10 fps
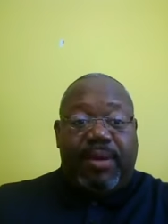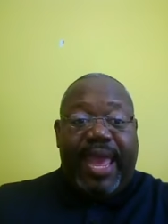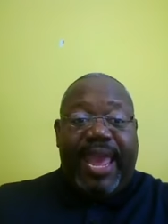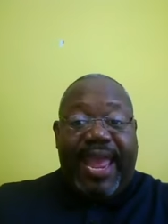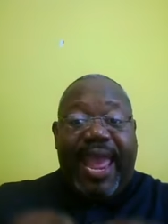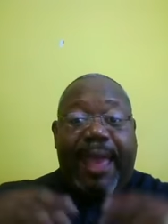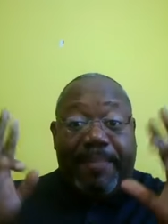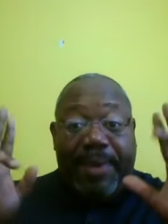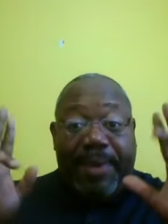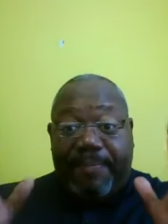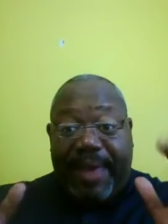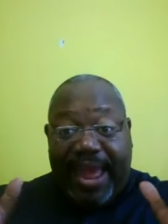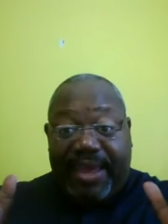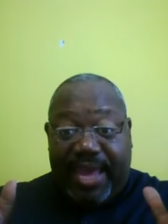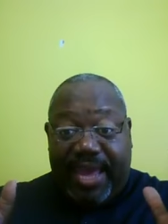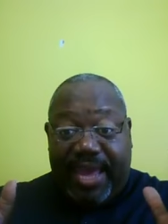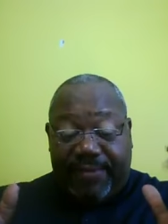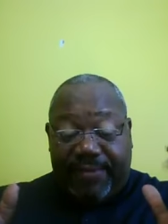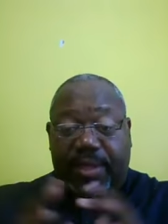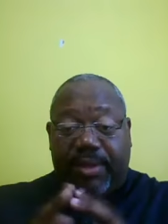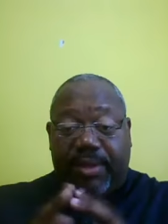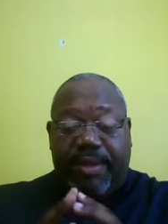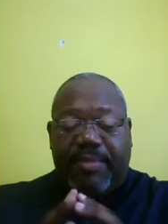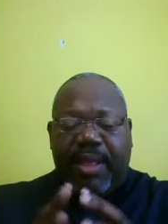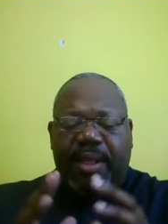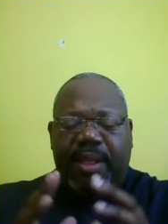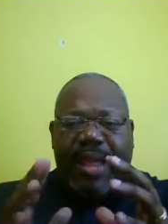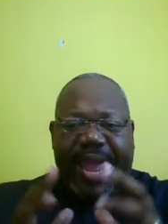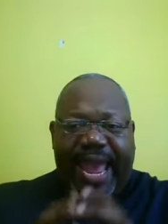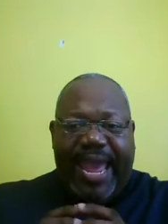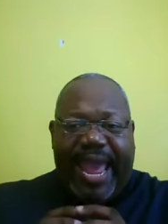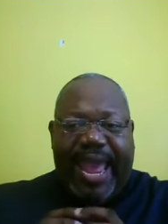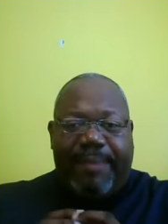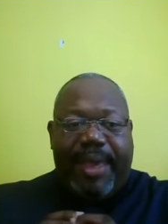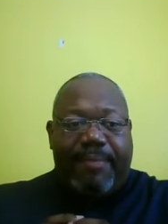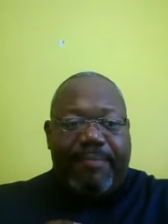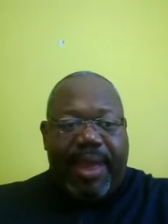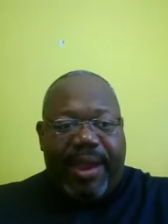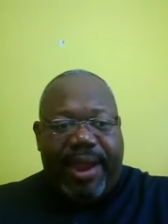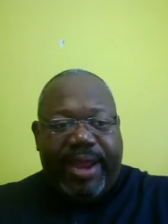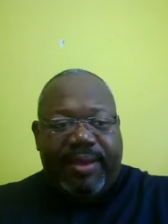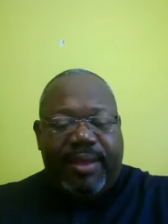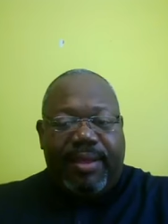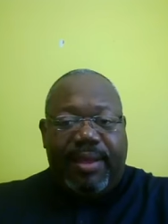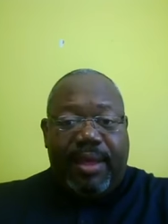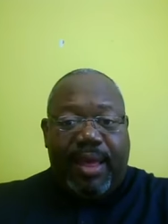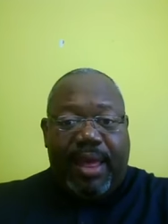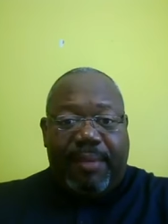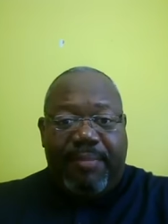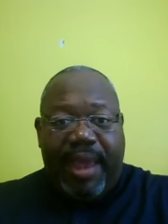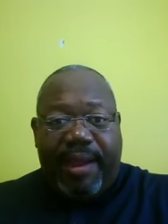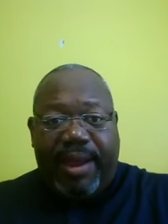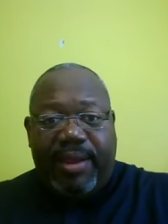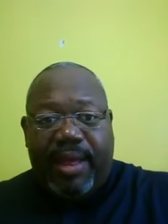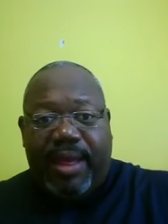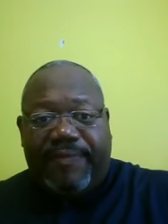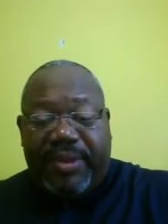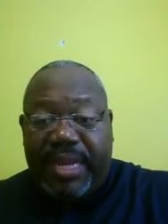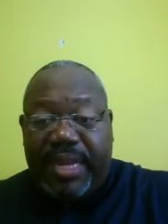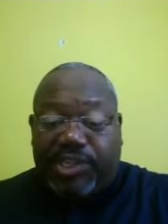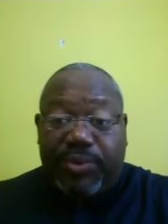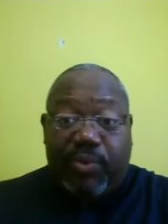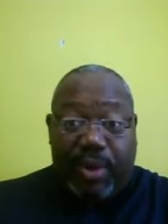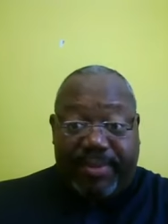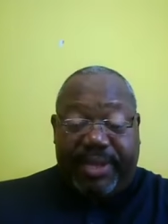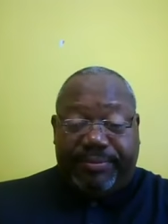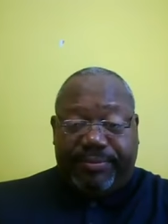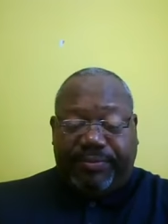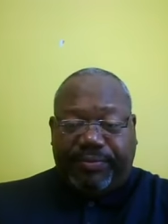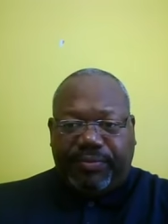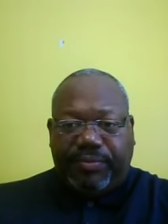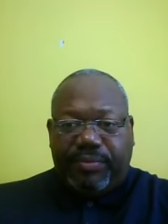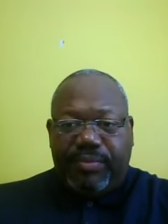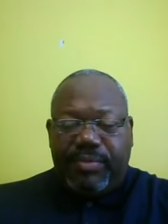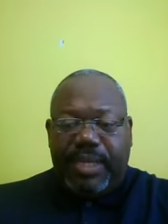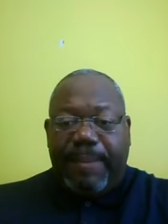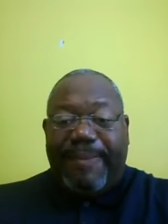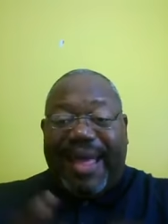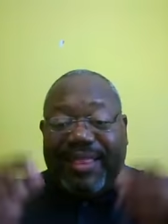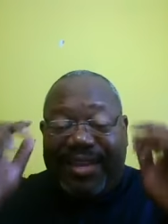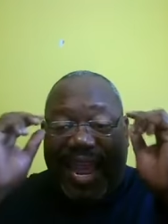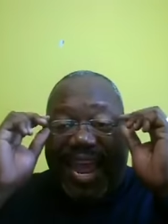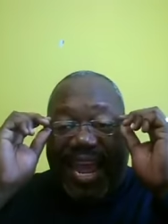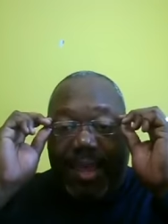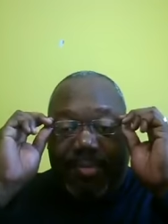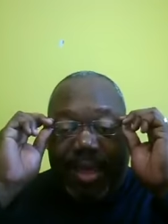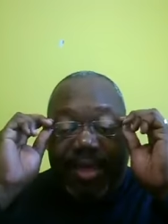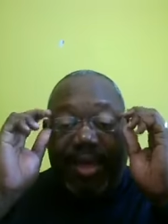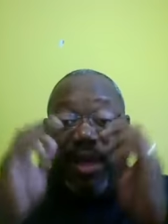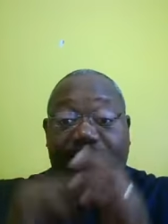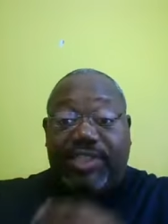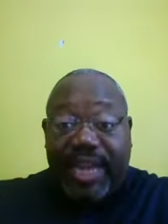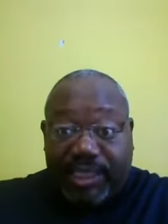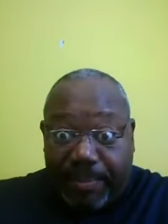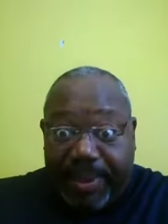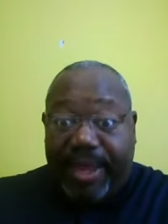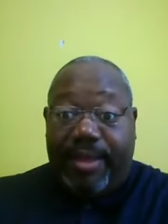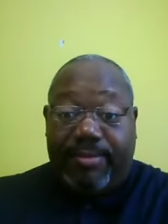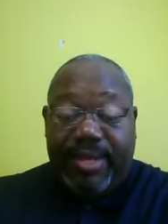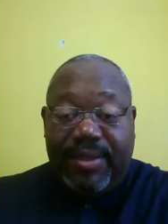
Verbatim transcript: Ahab being bad king. Okay? Ahab had married uh, married a Phoenician woman by the name of Jezebel.